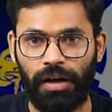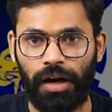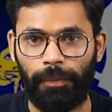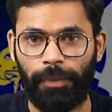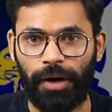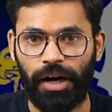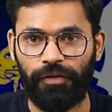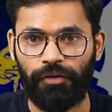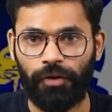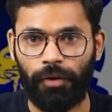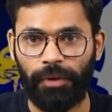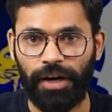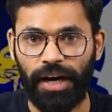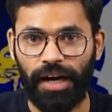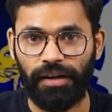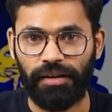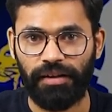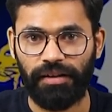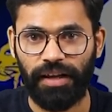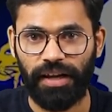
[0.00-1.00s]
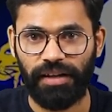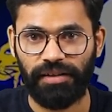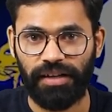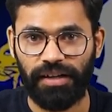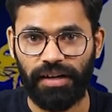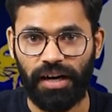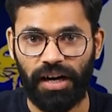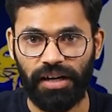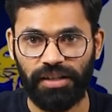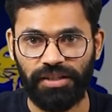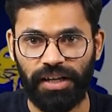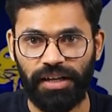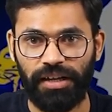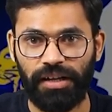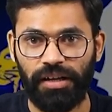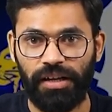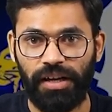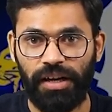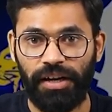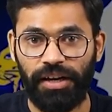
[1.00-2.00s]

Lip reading: Apart from that, there is an urgent